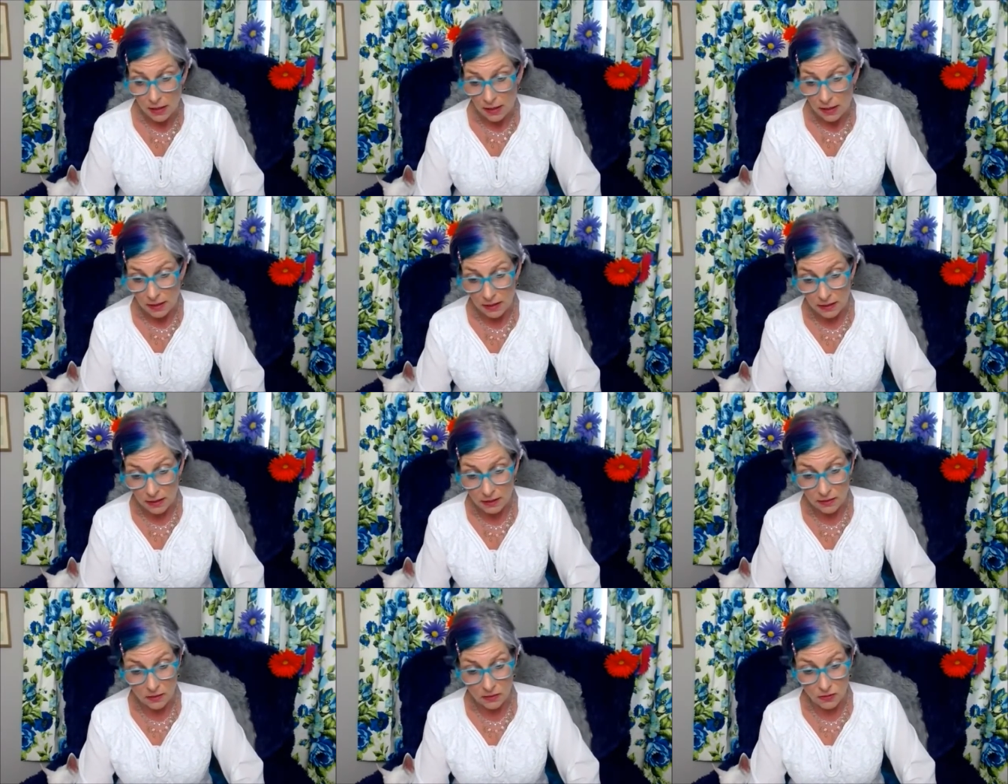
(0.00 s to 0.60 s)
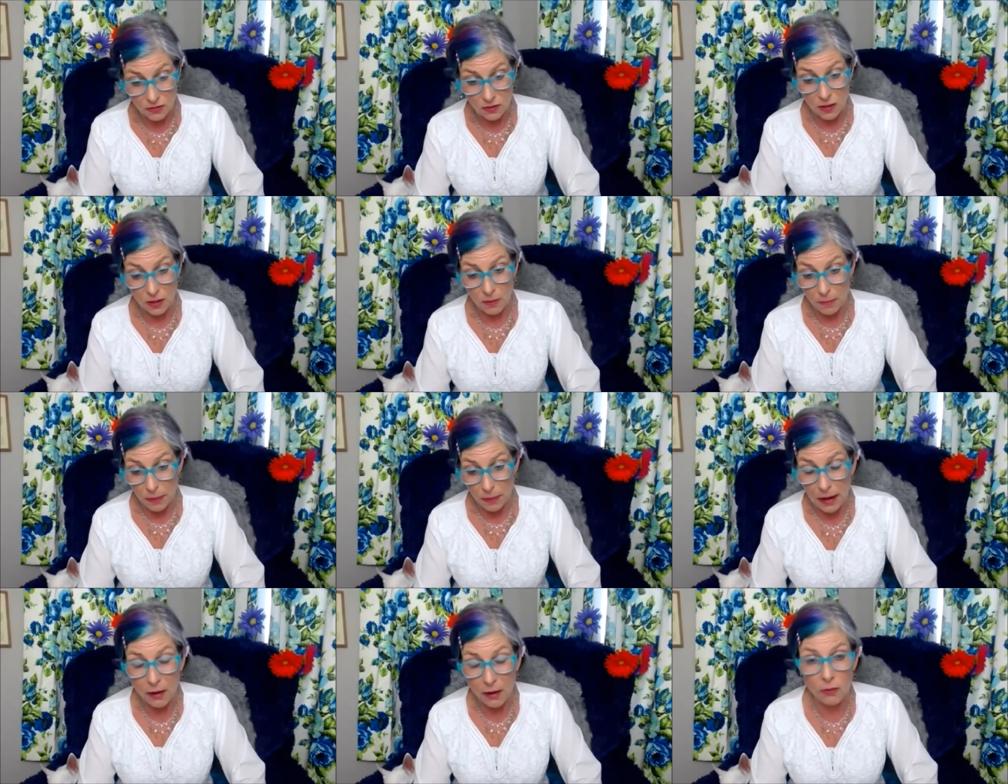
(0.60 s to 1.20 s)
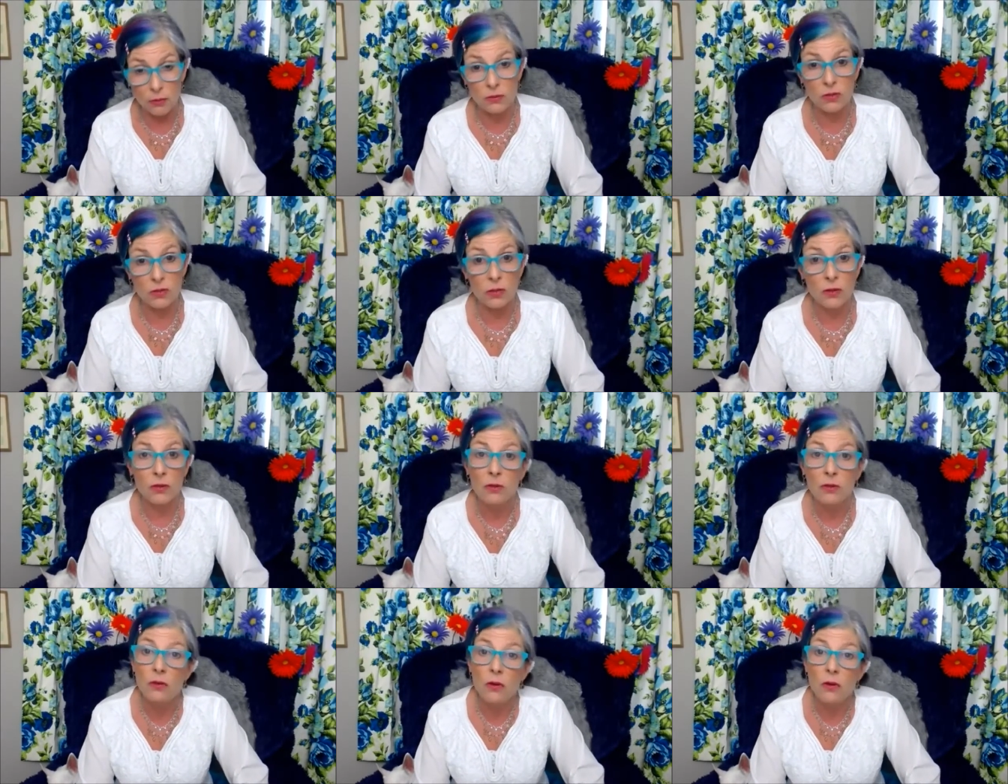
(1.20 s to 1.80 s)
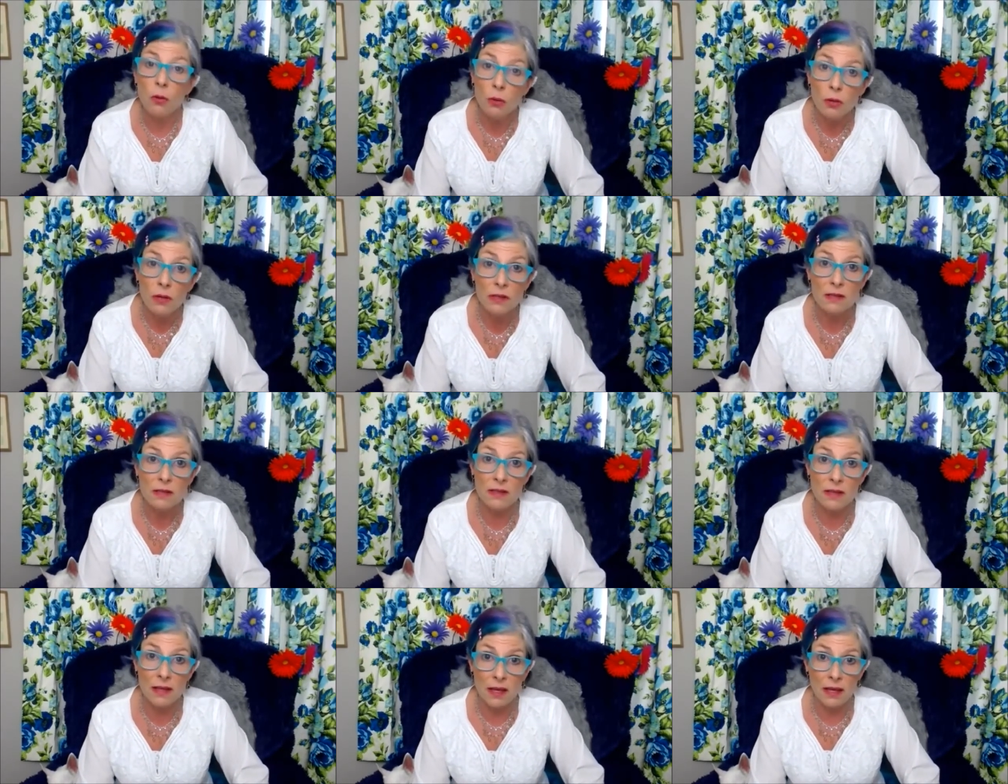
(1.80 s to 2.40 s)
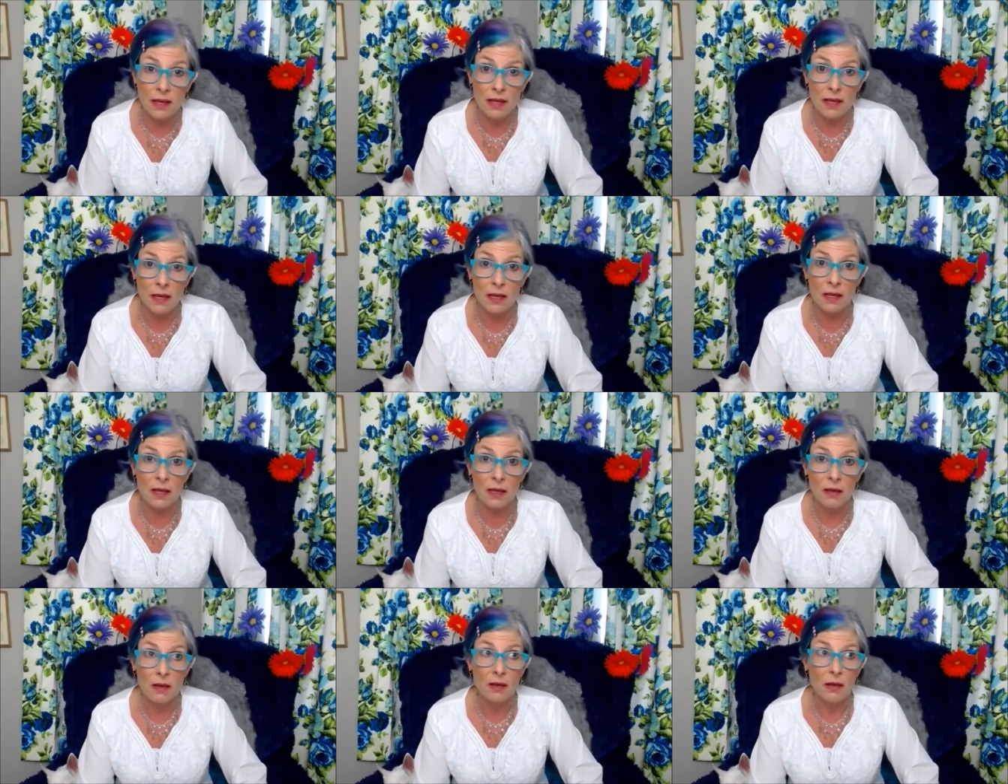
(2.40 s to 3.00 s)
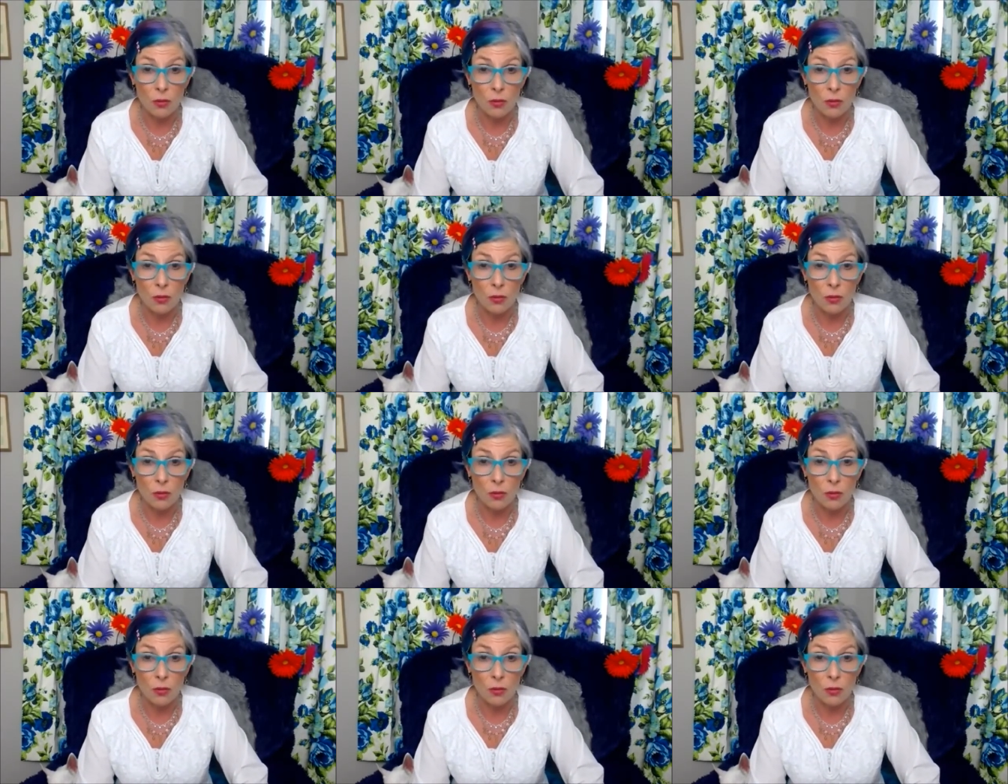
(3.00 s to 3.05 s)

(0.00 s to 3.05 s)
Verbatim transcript: is about noticing